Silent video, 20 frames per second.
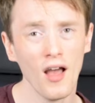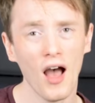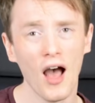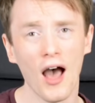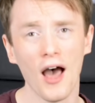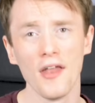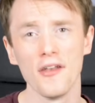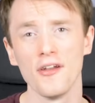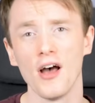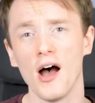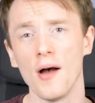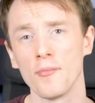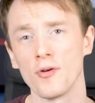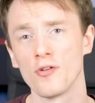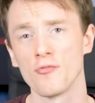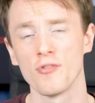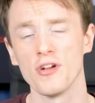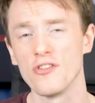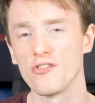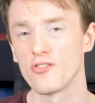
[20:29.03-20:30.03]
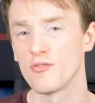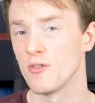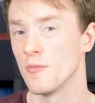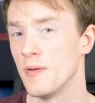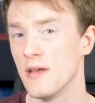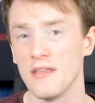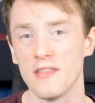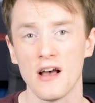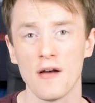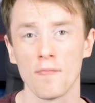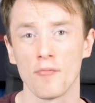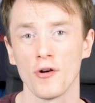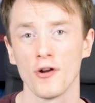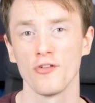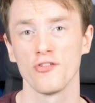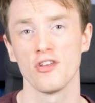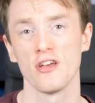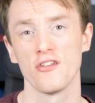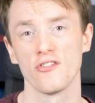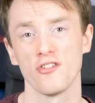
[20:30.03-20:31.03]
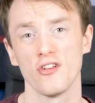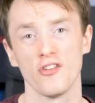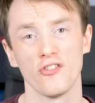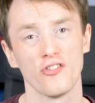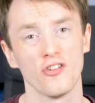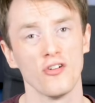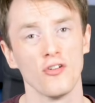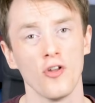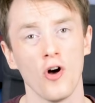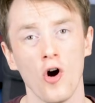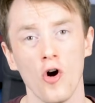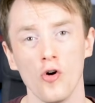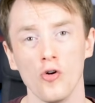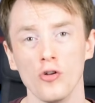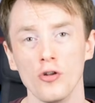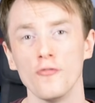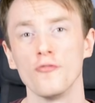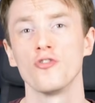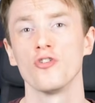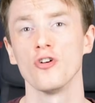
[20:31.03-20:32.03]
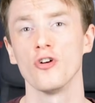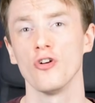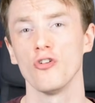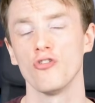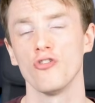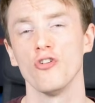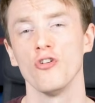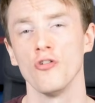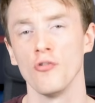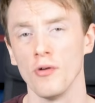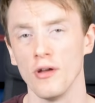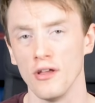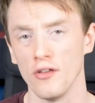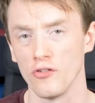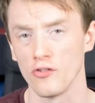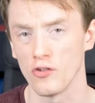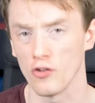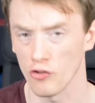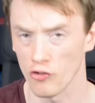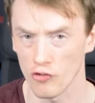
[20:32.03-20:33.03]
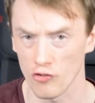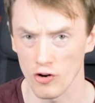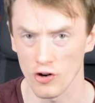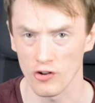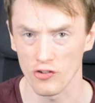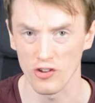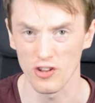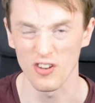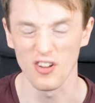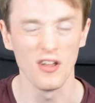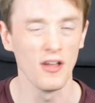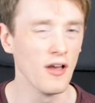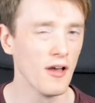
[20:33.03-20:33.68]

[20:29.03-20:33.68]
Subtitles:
And I'm going to rinse and repeat that process until the whole of chunk 2 is constructed.